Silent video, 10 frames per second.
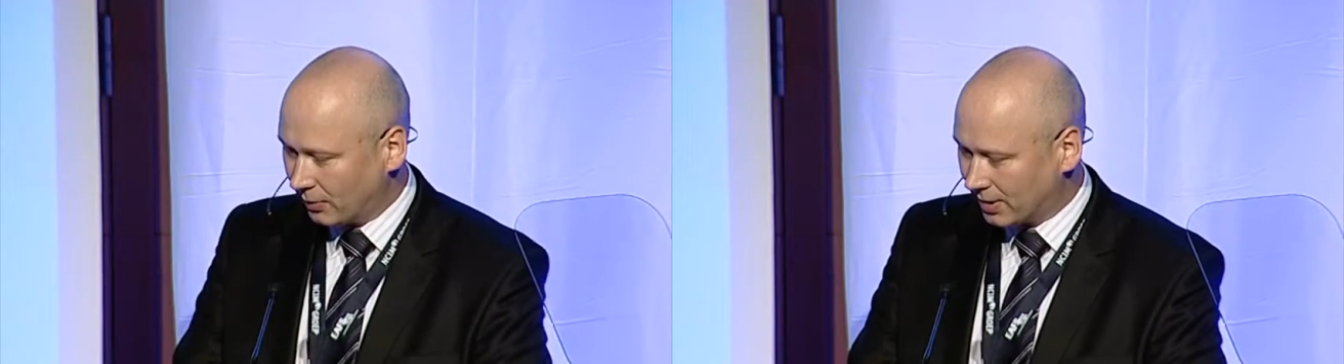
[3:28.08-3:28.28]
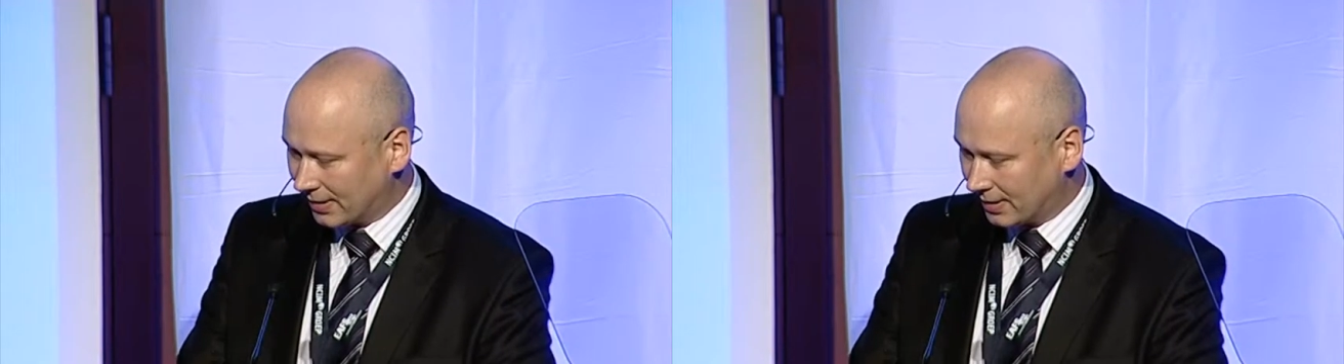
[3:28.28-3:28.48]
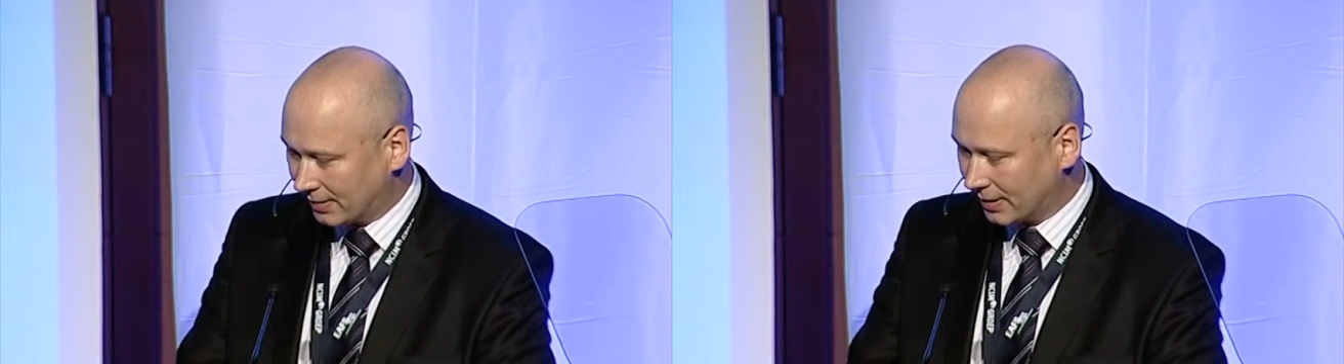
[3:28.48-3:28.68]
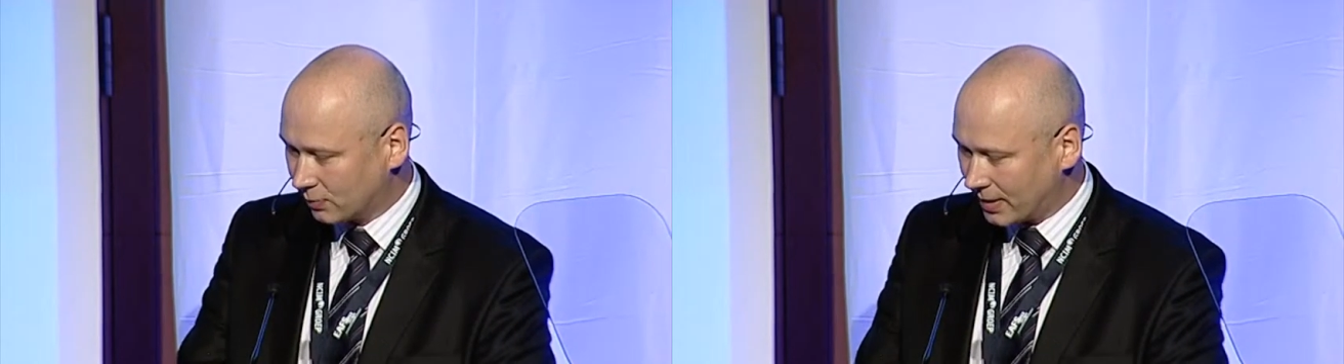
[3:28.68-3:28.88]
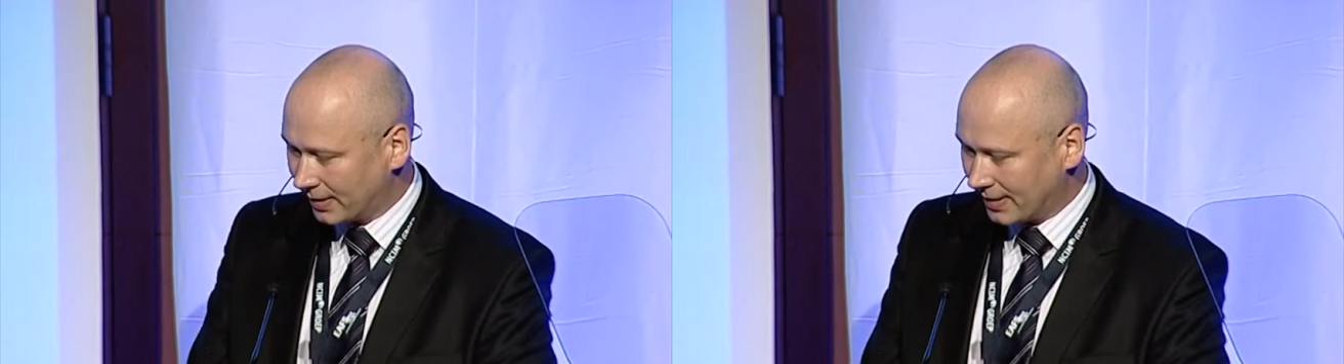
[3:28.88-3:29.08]
which is, this
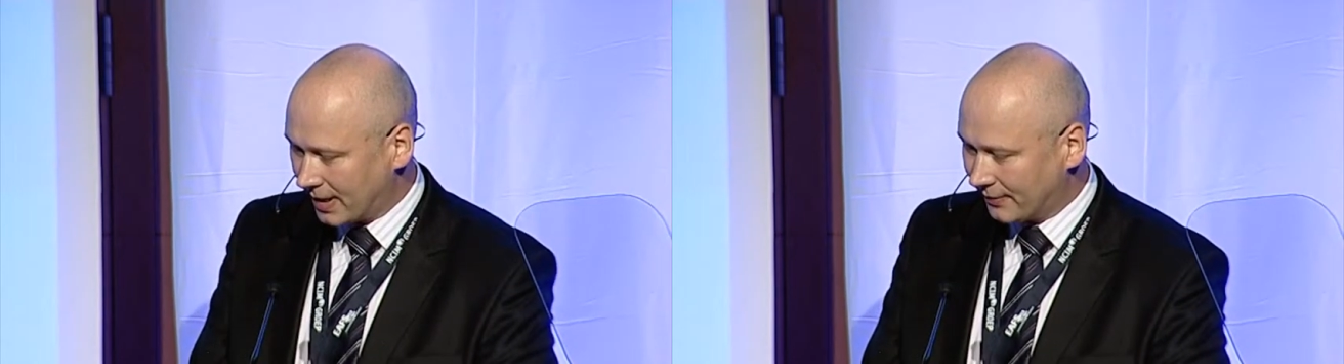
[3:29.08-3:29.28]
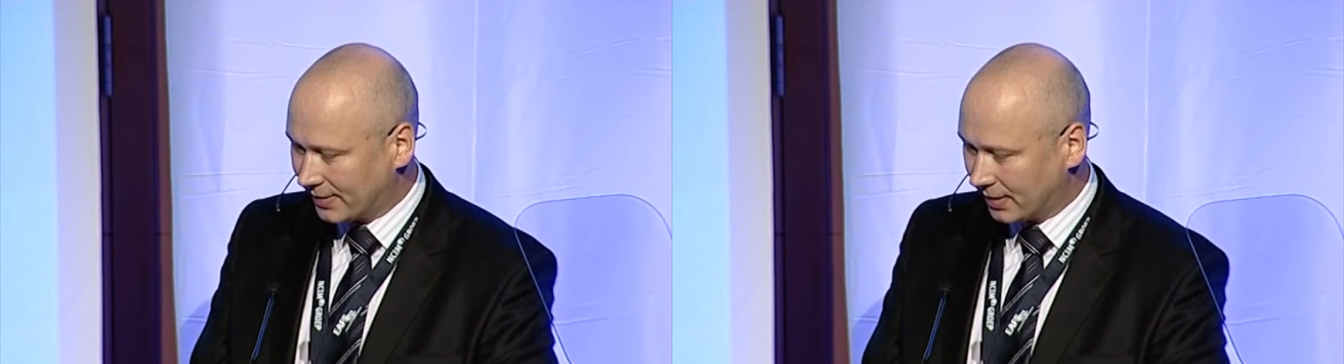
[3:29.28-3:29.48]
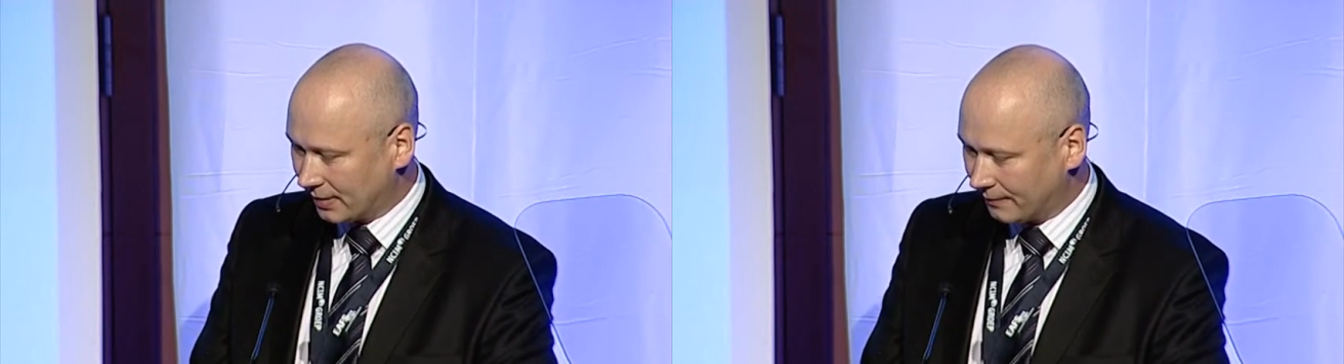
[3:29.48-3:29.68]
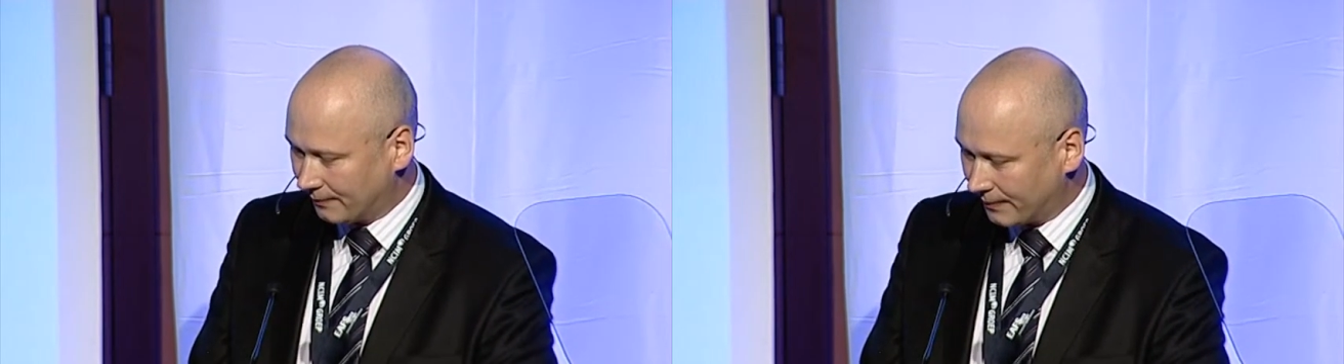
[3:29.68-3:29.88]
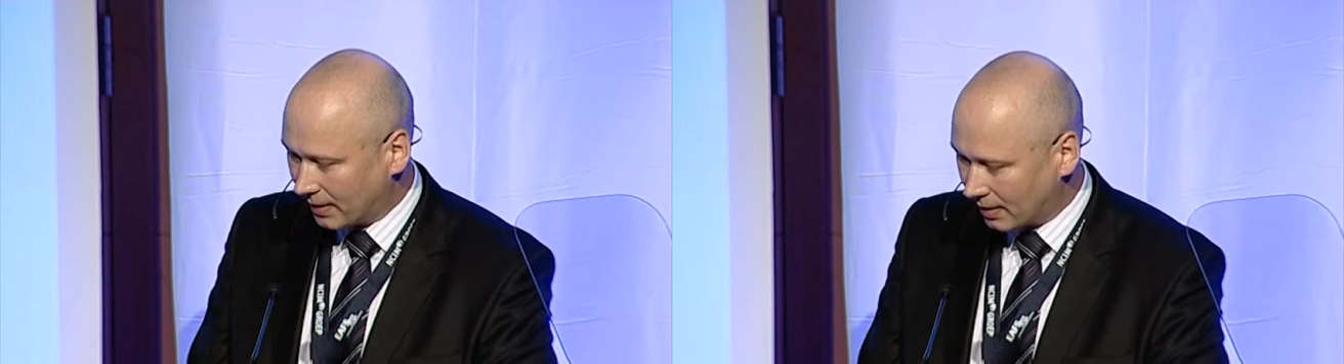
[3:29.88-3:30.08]
one is EAFS
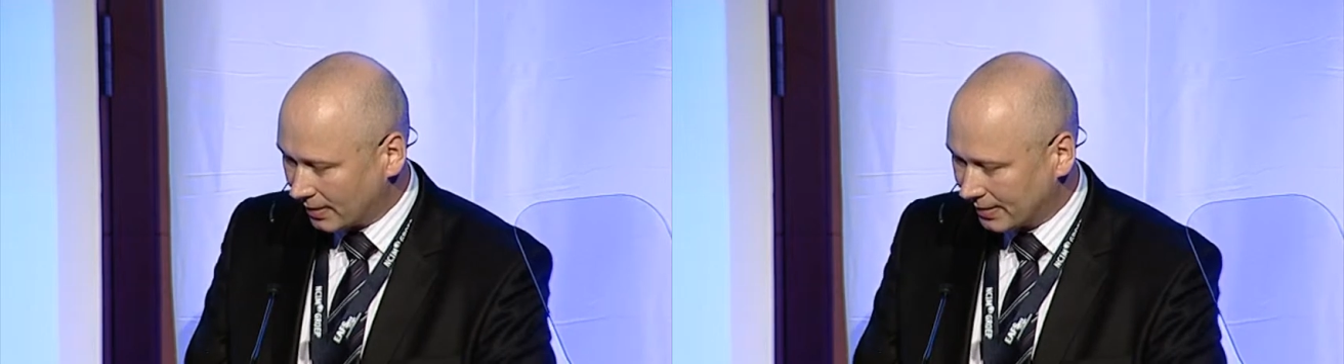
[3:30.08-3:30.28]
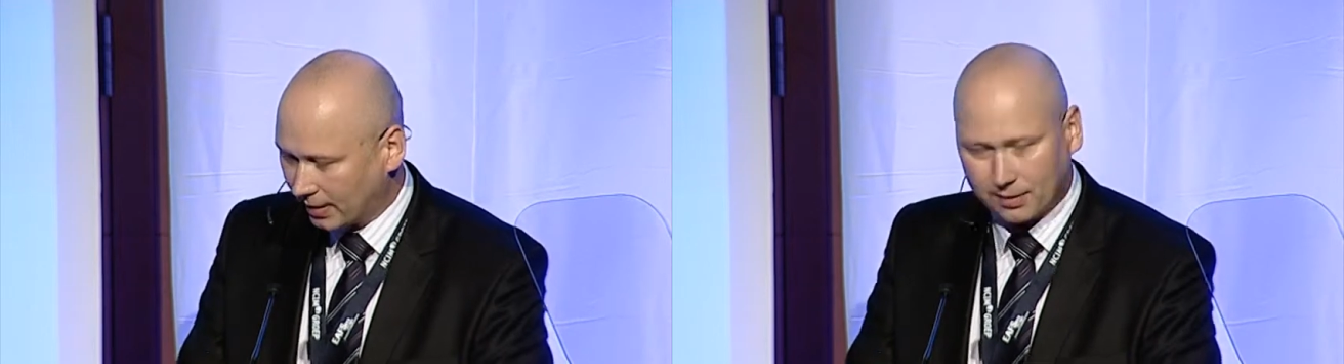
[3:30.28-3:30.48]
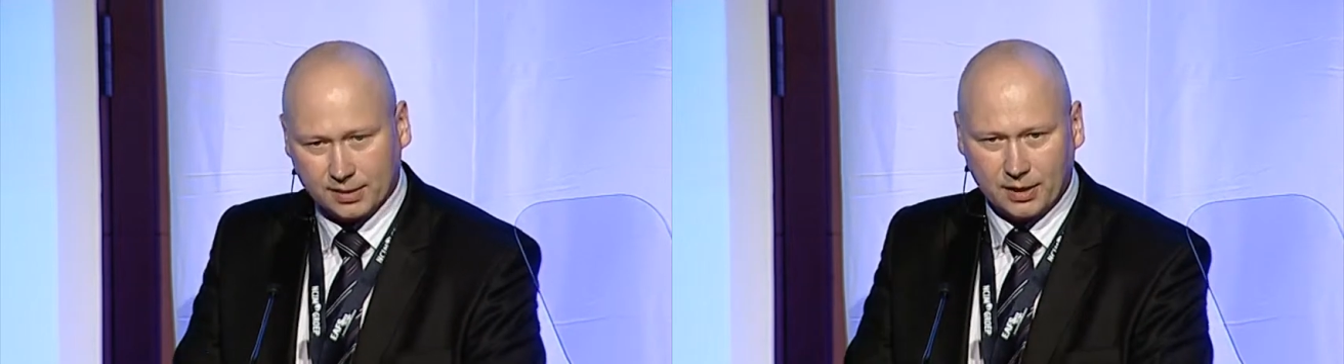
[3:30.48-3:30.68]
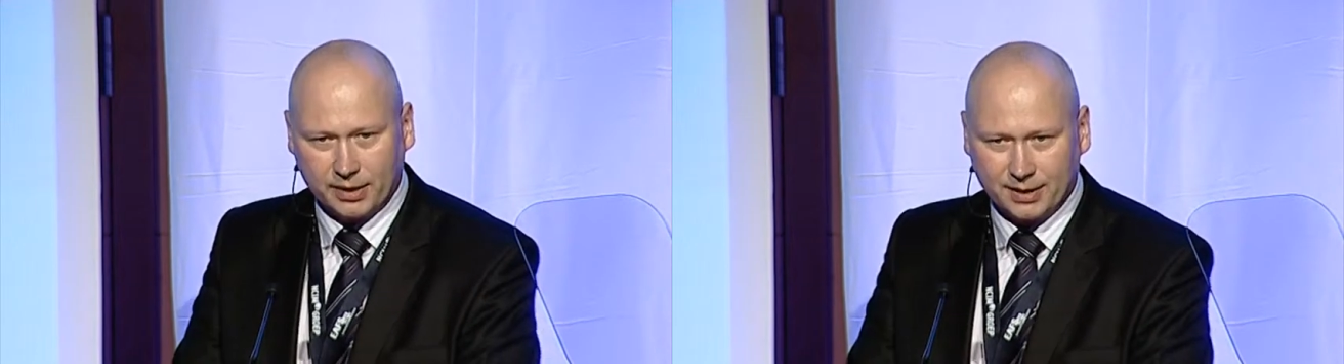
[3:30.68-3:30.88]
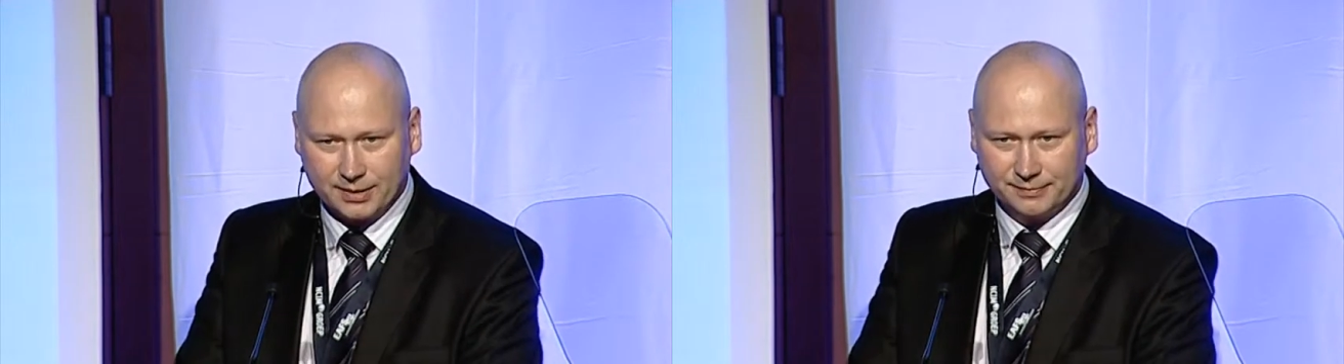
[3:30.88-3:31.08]

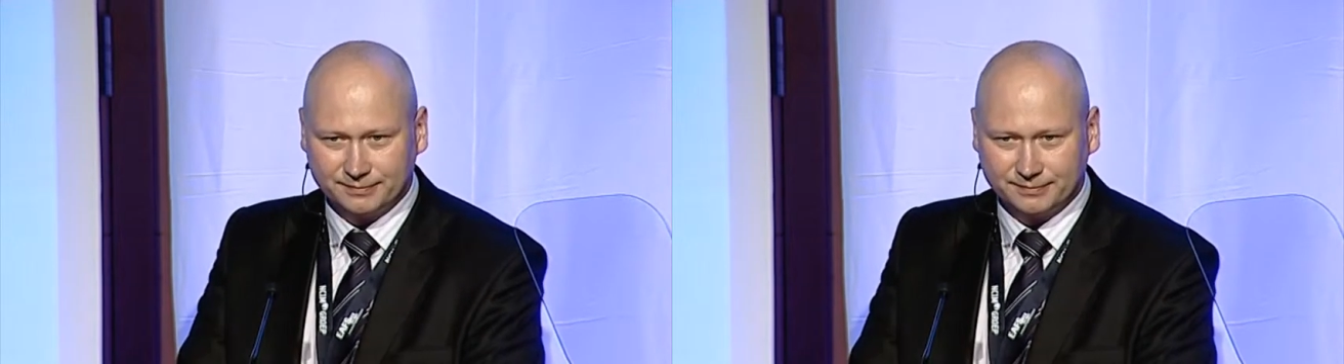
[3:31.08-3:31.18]
Secretariat,